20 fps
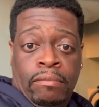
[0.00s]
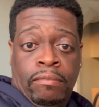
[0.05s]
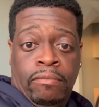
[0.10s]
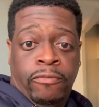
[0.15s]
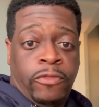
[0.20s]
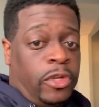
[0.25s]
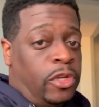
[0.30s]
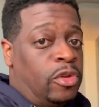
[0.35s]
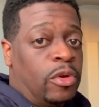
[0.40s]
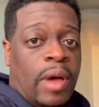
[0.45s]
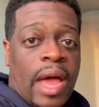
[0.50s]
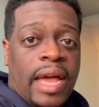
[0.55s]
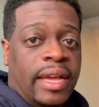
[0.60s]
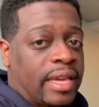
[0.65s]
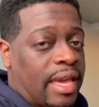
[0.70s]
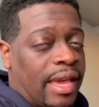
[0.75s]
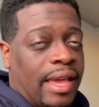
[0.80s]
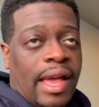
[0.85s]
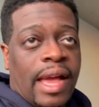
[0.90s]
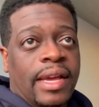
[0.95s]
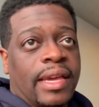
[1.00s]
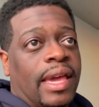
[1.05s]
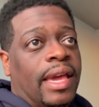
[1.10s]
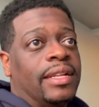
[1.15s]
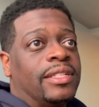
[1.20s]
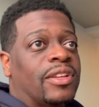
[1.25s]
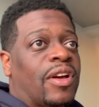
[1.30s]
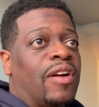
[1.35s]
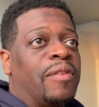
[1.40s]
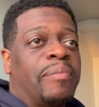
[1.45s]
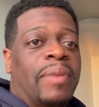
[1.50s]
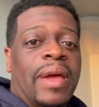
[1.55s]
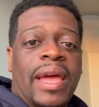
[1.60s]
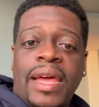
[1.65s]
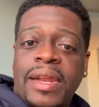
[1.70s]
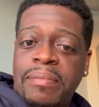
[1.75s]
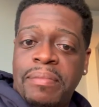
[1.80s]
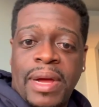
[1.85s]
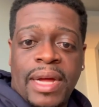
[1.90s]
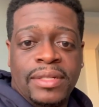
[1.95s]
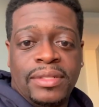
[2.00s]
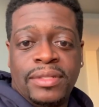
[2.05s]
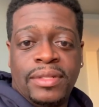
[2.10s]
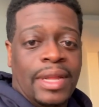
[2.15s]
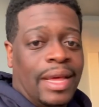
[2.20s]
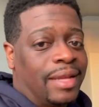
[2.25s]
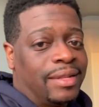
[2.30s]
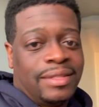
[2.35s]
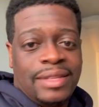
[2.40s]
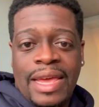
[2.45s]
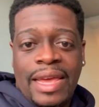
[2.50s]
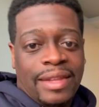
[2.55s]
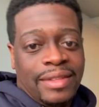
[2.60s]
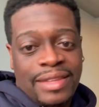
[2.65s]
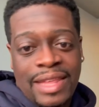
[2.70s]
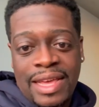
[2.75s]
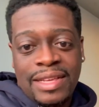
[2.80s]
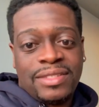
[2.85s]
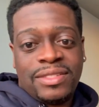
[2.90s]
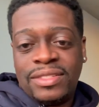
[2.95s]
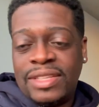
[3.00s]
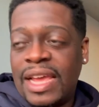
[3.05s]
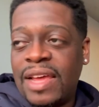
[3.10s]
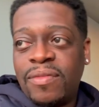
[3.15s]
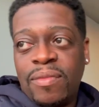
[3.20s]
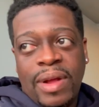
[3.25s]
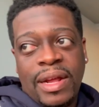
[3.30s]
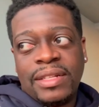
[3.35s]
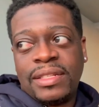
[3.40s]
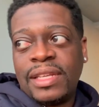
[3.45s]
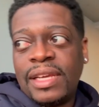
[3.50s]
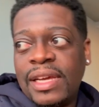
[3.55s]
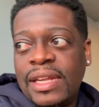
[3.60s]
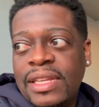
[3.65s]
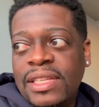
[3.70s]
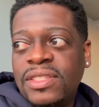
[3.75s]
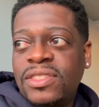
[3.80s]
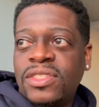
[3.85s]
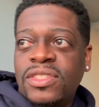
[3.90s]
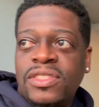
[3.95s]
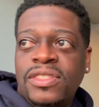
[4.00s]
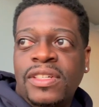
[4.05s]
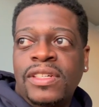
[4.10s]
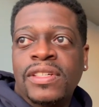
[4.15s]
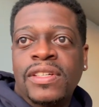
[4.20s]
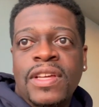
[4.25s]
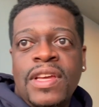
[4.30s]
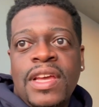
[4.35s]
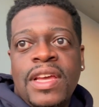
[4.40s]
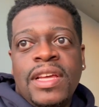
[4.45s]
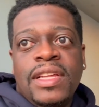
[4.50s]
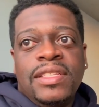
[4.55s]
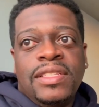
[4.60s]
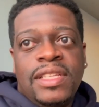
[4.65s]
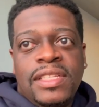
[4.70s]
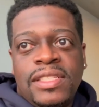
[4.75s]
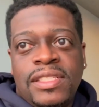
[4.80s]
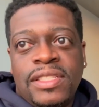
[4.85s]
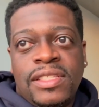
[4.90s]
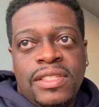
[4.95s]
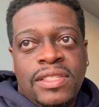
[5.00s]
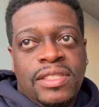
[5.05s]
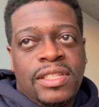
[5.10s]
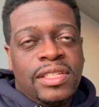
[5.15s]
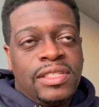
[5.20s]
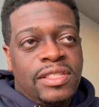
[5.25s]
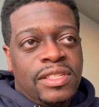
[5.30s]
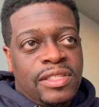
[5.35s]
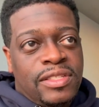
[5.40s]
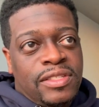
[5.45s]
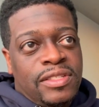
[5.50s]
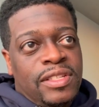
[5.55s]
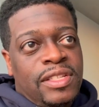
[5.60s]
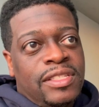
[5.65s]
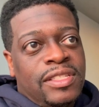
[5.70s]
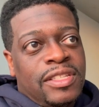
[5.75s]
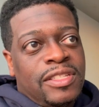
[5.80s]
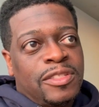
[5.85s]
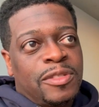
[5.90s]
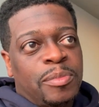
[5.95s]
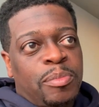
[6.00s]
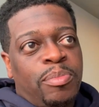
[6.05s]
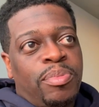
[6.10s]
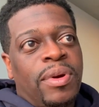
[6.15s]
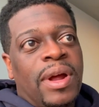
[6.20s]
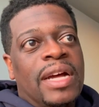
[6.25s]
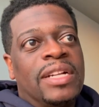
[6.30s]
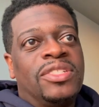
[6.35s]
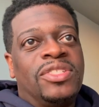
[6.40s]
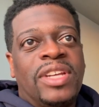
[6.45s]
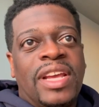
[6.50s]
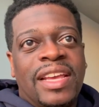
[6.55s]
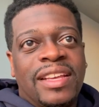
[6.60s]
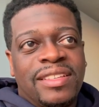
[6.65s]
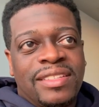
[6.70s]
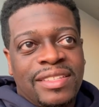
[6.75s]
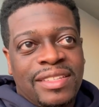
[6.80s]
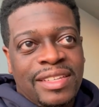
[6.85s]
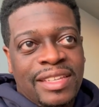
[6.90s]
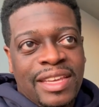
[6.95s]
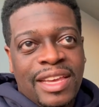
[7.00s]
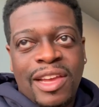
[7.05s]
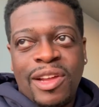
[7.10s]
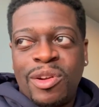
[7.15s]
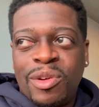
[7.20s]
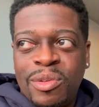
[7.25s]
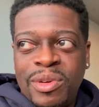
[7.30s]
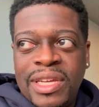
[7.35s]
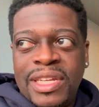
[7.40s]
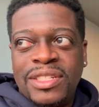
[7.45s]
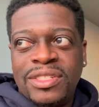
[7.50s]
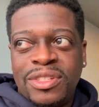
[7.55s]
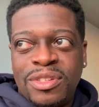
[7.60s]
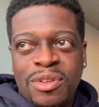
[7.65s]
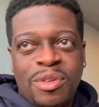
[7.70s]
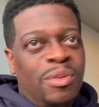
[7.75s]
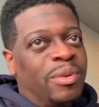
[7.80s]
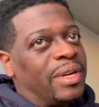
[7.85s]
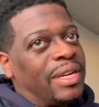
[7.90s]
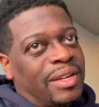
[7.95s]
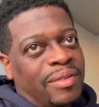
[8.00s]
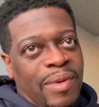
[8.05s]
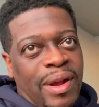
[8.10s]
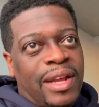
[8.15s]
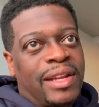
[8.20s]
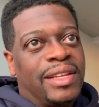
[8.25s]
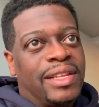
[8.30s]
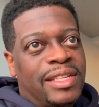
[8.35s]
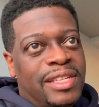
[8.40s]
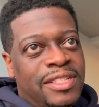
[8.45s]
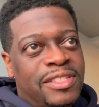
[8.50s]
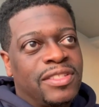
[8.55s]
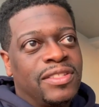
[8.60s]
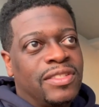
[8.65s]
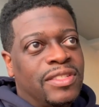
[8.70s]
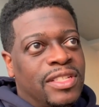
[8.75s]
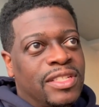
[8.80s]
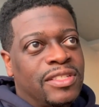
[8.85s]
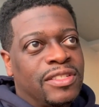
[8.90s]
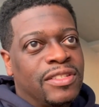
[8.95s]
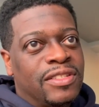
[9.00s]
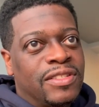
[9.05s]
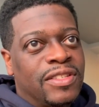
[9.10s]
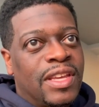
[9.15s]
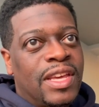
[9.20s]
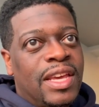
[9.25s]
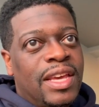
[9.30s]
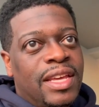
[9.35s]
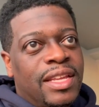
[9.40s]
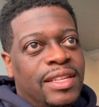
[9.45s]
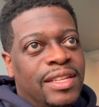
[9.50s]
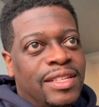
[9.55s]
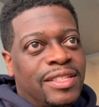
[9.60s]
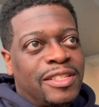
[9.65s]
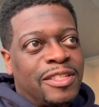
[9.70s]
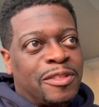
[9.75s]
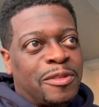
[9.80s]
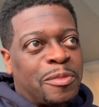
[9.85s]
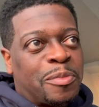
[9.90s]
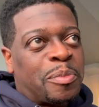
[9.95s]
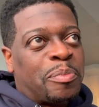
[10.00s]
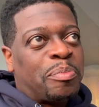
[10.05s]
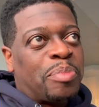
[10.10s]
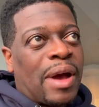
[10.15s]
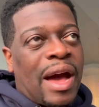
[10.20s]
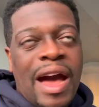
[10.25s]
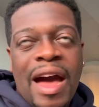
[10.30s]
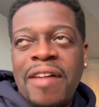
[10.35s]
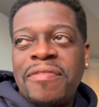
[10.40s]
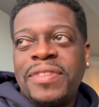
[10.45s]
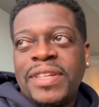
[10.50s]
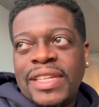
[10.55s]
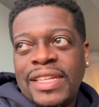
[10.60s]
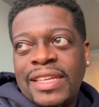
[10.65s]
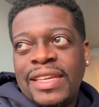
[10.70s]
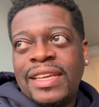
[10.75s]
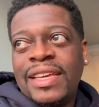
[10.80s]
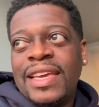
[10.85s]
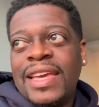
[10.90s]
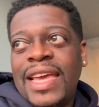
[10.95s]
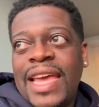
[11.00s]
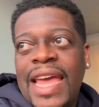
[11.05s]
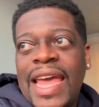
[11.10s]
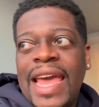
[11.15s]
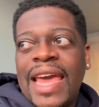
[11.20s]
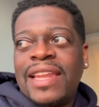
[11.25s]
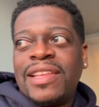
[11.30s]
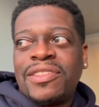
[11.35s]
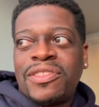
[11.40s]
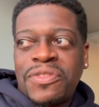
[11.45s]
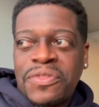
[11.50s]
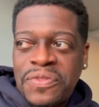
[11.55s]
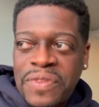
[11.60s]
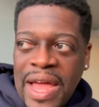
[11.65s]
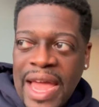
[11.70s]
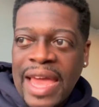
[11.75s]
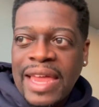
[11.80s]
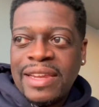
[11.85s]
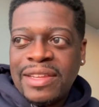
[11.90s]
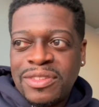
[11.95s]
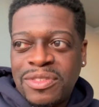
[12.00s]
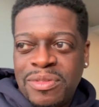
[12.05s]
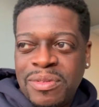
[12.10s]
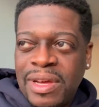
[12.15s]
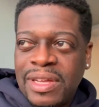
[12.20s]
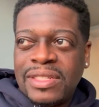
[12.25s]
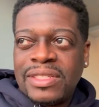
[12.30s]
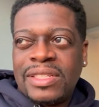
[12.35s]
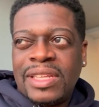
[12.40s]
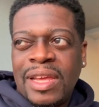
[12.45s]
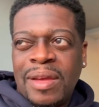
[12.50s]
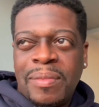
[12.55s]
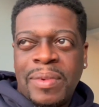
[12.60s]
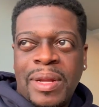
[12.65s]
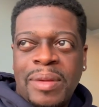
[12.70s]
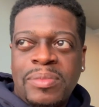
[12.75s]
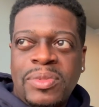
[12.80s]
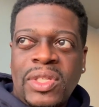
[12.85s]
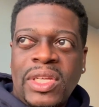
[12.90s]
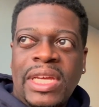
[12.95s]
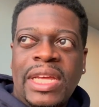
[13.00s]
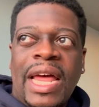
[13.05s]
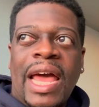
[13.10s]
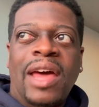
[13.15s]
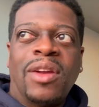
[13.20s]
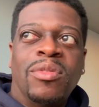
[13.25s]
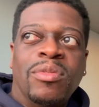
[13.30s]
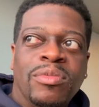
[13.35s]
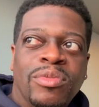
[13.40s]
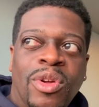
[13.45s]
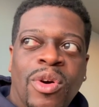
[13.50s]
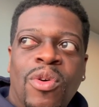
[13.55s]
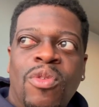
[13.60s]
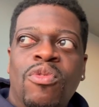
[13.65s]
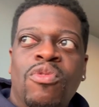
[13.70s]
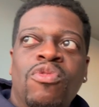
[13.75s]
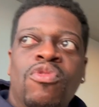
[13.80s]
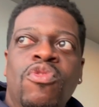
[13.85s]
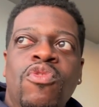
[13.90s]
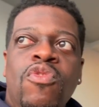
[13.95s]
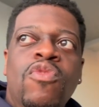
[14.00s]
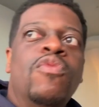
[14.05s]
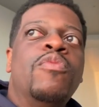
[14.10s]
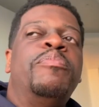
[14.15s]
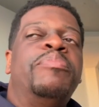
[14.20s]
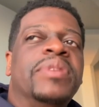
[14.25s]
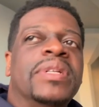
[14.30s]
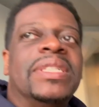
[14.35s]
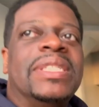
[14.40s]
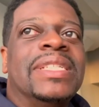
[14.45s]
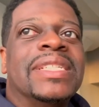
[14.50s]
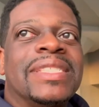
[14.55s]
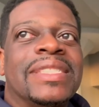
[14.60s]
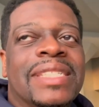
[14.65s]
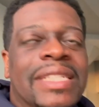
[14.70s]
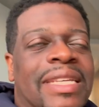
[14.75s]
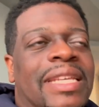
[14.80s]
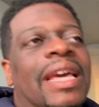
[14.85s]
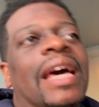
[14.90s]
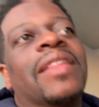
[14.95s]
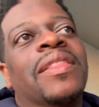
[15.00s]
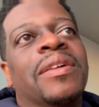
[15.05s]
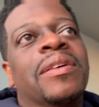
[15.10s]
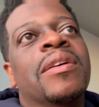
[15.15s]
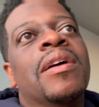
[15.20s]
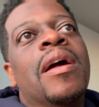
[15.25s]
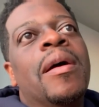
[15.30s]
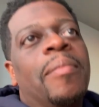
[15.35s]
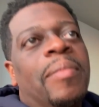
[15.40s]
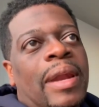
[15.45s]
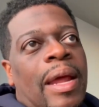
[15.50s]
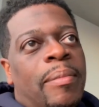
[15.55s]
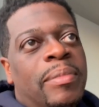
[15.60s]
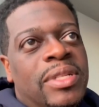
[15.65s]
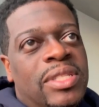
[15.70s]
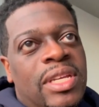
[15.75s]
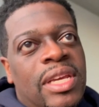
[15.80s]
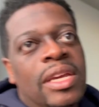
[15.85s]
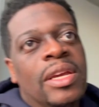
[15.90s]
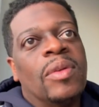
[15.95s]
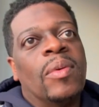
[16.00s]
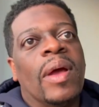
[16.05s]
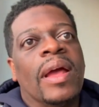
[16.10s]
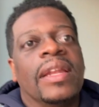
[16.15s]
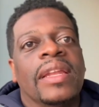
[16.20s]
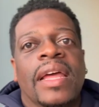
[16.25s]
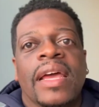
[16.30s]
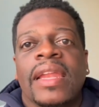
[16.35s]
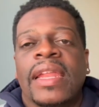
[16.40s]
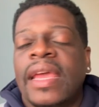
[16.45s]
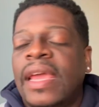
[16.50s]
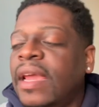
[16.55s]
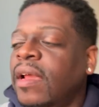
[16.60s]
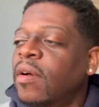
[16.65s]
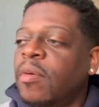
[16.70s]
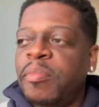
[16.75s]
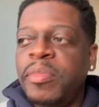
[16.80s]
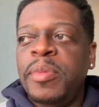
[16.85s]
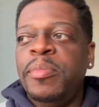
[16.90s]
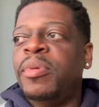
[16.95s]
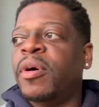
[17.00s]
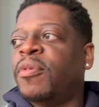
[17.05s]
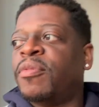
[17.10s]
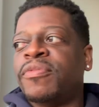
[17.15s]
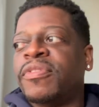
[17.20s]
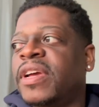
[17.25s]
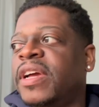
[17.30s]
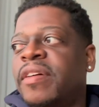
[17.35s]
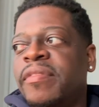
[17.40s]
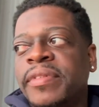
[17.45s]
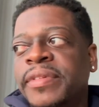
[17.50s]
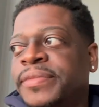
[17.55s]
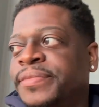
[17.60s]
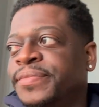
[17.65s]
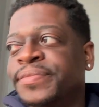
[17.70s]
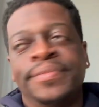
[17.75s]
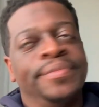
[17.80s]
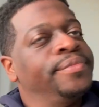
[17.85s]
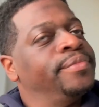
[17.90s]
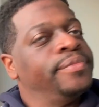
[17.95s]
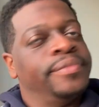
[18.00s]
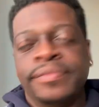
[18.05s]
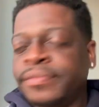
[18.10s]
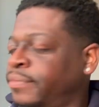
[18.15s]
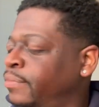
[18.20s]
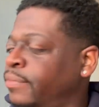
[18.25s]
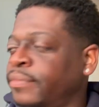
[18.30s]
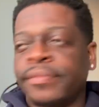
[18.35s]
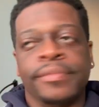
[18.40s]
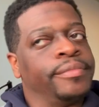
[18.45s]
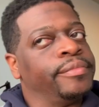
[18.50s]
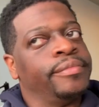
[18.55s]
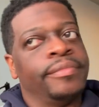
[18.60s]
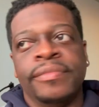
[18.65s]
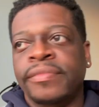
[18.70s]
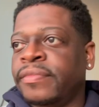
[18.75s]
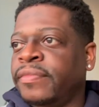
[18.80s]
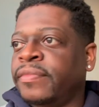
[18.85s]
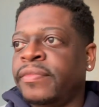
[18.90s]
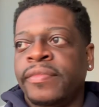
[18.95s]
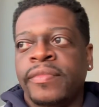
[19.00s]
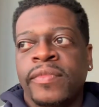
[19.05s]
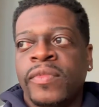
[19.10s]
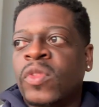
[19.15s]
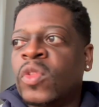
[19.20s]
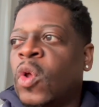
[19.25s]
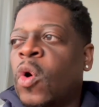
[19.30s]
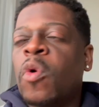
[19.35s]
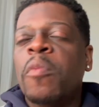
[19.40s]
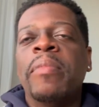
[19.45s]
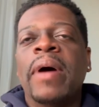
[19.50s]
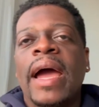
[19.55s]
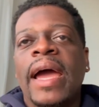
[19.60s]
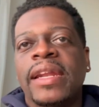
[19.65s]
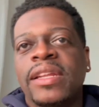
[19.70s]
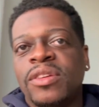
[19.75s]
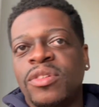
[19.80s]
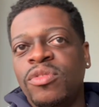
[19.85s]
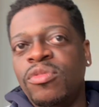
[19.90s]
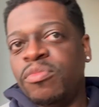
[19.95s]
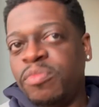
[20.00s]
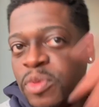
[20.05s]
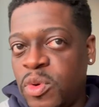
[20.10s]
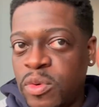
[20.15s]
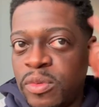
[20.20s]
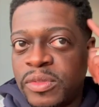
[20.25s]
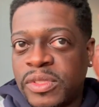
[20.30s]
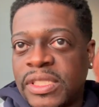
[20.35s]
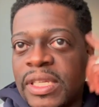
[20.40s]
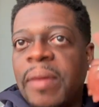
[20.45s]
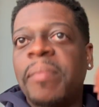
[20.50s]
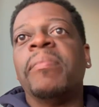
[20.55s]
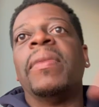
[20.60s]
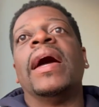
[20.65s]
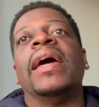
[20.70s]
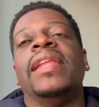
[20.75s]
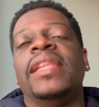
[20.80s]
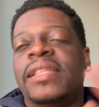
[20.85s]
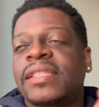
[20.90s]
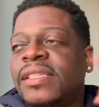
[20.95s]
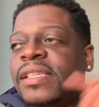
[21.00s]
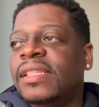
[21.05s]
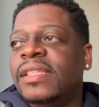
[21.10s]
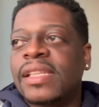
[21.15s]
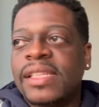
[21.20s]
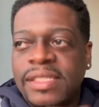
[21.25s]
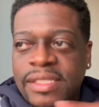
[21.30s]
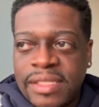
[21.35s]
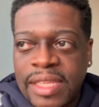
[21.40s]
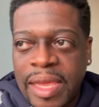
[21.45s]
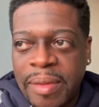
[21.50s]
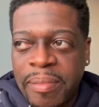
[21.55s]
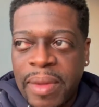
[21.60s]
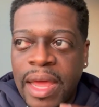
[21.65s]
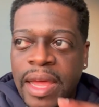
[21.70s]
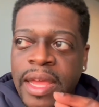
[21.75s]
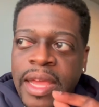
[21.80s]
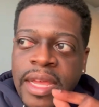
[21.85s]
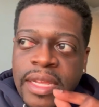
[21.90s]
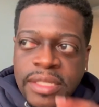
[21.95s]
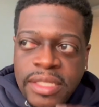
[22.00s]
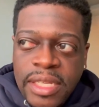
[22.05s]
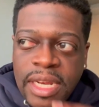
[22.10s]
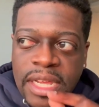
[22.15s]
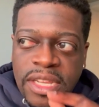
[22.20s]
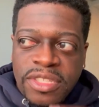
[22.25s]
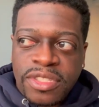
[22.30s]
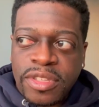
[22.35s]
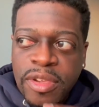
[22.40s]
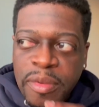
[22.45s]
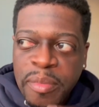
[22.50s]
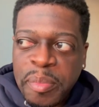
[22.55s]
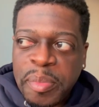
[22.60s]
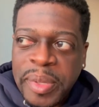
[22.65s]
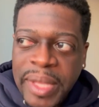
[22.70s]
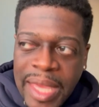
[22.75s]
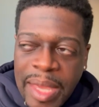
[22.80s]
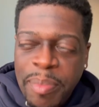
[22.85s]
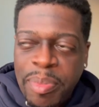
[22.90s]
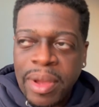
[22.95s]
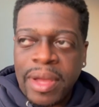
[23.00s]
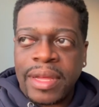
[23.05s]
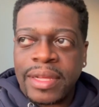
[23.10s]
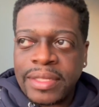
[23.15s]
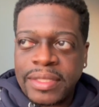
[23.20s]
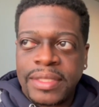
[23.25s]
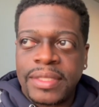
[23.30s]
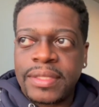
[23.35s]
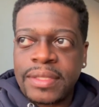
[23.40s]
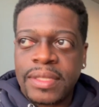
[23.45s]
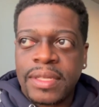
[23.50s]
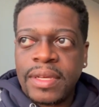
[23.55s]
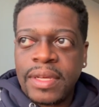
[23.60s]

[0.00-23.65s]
for doing, I can't talk bad about you. That's right there. This is project ghetto ingenuity right here. This is poverty at its finest. You understand what I'm saying? I don't know who put this together, but I'm gonna tell you right now, they ain't gonna be broke forever. Mm-mm. Nobody who somebody see this thing about see there's certain peoples